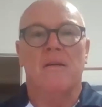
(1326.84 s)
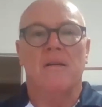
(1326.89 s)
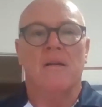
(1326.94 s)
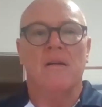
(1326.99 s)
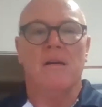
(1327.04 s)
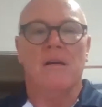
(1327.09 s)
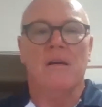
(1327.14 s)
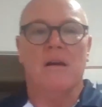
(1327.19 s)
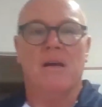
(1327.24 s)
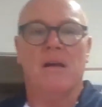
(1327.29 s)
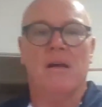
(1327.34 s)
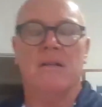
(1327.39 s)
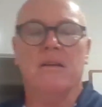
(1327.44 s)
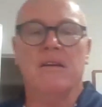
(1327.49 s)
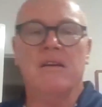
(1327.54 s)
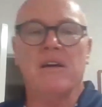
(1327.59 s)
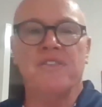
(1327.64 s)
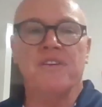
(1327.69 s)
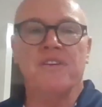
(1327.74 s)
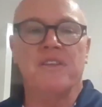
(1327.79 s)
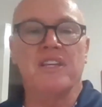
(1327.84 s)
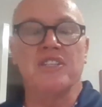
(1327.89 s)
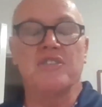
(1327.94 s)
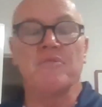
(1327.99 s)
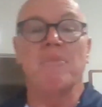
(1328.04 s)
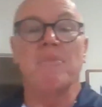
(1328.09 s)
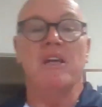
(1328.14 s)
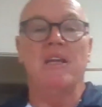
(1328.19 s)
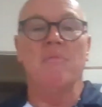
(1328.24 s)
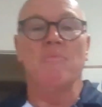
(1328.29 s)
Look, I think there's
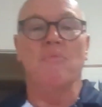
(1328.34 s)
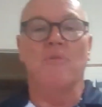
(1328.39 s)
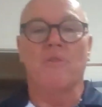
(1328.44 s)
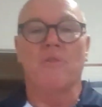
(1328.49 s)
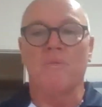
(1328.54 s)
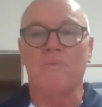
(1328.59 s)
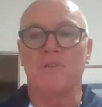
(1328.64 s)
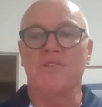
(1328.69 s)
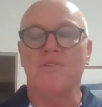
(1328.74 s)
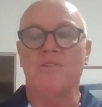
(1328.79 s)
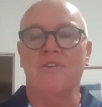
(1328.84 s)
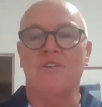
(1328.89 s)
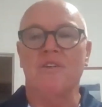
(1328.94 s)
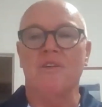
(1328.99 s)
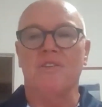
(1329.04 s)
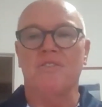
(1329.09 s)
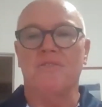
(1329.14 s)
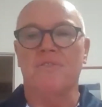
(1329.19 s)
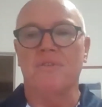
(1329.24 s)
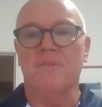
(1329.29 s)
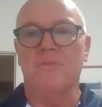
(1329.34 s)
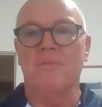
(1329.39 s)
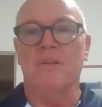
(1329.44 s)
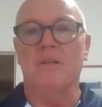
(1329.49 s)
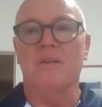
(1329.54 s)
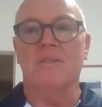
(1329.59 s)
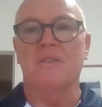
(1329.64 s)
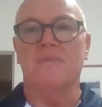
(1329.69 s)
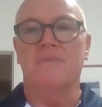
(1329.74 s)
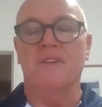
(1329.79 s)
many more opportunities
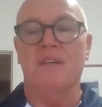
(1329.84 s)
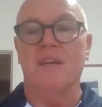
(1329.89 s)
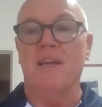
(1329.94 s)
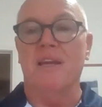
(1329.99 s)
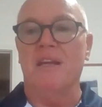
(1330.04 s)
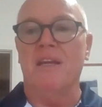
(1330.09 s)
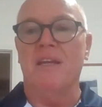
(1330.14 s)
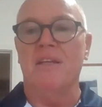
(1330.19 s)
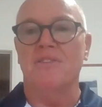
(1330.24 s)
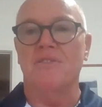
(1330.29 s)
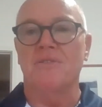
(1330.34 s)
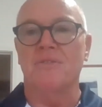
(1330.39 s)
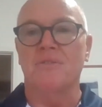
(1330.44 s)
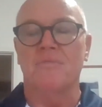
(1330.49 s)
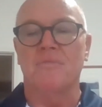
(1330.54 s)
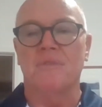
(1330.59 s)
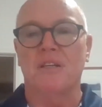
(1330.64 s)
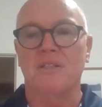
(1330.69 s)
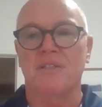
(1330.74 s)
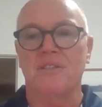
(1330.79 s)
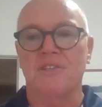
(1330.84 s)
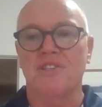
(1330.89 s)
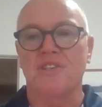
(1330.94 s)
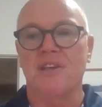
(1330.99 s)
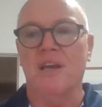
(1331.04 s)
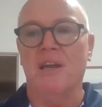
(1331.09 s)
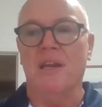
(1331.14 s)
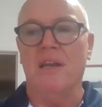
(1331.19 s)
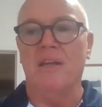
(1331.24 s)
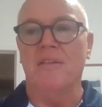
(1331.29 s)
for getting into
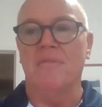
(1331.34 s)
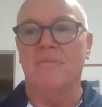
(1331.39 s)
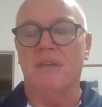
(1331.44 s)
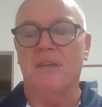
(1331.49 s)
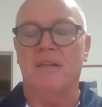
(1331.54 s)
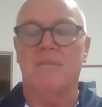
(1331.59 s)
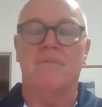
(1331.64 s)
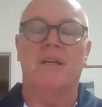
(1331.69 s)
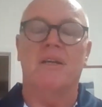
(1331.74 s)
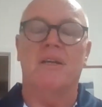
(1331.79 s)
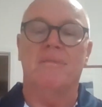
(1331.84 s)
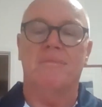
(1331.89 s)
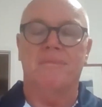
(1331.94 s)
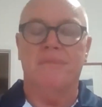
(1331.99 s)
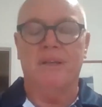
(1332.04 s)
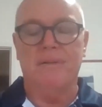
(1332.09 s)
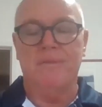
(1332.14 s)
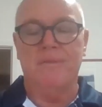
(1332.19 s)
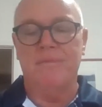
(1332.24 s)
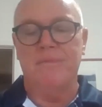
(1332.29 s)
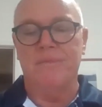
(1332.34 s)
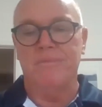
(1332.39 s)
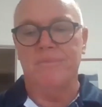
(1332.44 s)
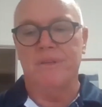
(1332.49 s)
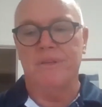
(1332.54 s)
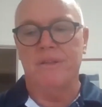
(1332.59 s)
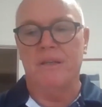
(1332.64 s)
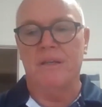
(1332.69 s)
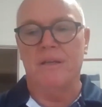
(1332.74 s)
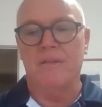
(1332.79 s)
sailing and
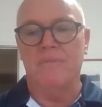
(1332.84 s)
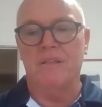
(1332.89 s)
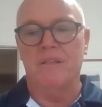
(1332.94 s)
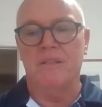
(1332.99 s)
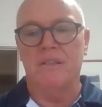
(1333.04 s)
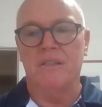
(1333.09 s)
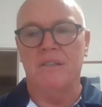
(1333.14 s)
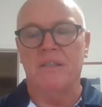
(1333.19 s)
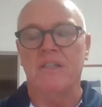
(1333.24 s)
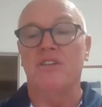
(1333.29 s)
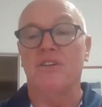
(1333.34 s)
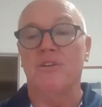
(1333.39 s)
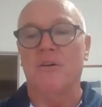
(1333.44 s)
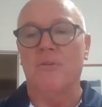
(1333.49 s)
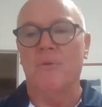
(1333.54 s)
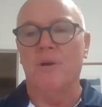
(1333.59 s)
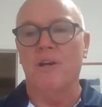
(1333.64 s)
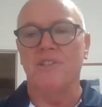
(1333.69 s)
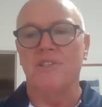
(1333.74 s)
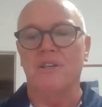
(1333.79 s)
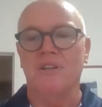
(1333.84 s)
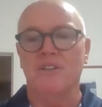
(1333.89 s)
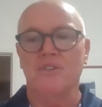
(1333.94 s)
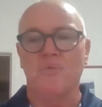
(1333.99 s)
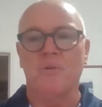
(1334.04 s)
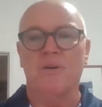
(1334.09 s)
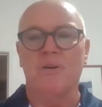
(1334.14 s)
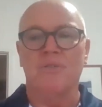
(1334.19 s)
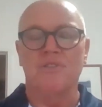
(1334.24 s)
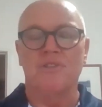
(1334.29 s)
into yacht racing as
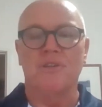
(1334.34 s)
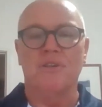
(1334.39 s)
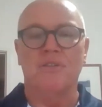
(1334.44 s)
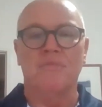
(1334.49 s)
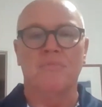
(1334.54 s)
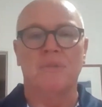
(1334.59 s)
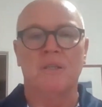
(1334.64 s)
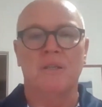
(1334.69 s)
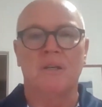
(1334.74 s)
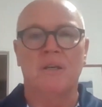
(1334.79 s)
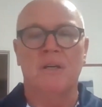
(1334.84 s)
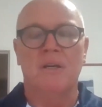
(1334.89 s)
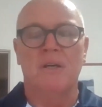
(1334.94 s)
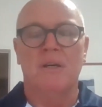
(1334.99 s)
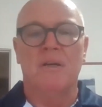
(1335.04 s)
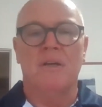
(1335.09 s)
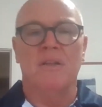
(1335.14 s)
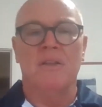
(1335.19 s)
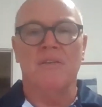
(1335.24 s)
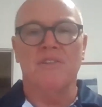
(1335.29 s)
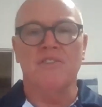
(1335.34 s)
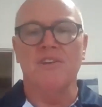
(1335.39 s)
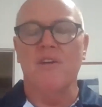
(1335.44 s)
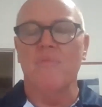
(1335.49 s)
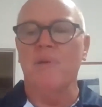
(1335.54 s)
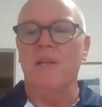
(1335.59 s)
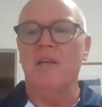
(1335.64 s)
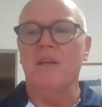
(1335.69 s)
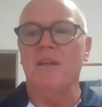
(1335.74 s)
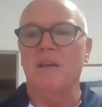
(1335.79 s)
well. So there are so
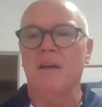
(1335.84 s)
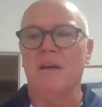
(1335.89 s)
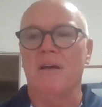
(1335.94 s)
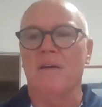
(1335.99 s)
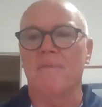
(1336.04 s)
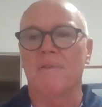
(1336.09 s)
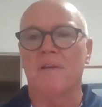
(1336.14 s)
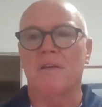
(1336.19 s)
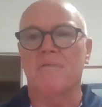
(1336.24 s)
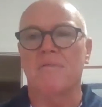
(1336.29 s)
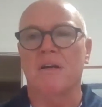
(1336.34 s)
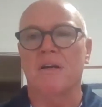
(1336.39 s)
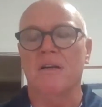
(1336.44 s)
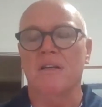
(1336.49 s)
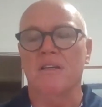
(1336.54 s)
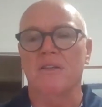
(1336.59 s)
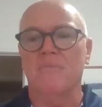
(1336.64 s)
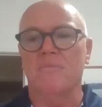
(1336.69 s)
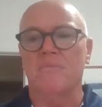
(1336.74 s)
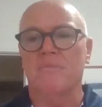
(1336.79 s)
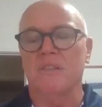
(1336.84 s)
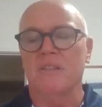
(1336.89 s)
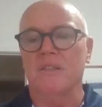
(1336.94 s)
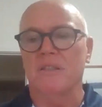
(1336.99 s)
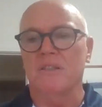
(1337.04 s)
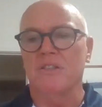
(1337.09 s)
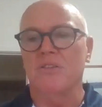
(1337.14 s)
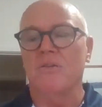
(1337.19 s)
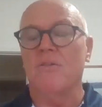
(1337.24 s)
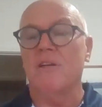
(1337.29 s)
many
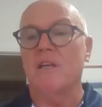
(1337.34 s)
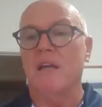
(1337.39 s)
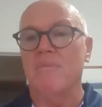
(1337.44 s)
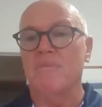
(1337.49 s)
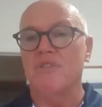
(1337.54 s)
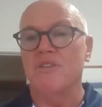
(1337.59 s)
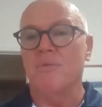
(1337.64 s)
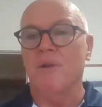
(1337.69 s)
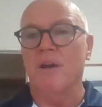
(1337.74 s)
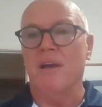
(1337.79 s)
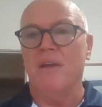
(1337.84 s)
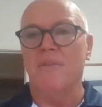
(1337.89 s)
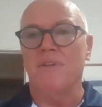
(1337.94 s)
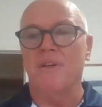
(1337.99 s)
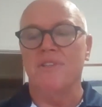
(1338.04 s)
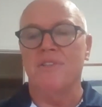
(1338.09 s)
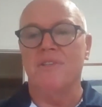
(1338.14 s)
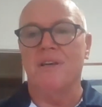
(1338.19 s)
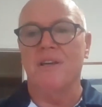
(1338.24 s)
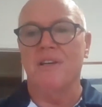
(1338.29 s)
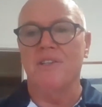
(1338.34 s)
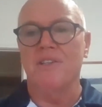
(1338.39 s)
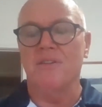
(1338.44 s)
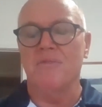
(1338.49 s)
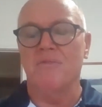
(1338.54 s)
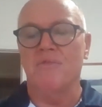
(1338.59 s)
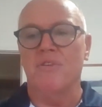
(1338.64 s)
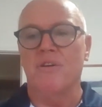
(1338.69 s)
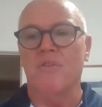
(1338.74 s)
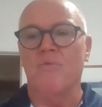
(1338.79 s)
yacht clubs around these days
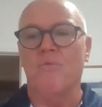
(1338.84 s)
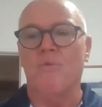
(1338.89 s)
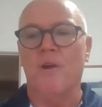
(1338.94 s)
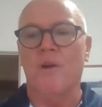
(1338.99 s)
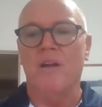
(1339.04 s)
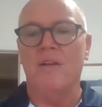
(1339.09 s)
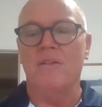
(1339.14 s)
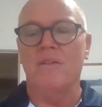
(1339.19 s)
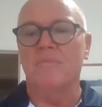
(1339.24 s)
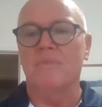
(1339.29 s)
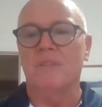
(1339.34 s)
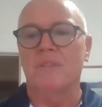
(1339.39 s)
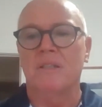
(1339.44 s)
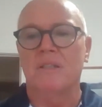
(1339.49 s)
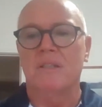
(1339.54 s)
that run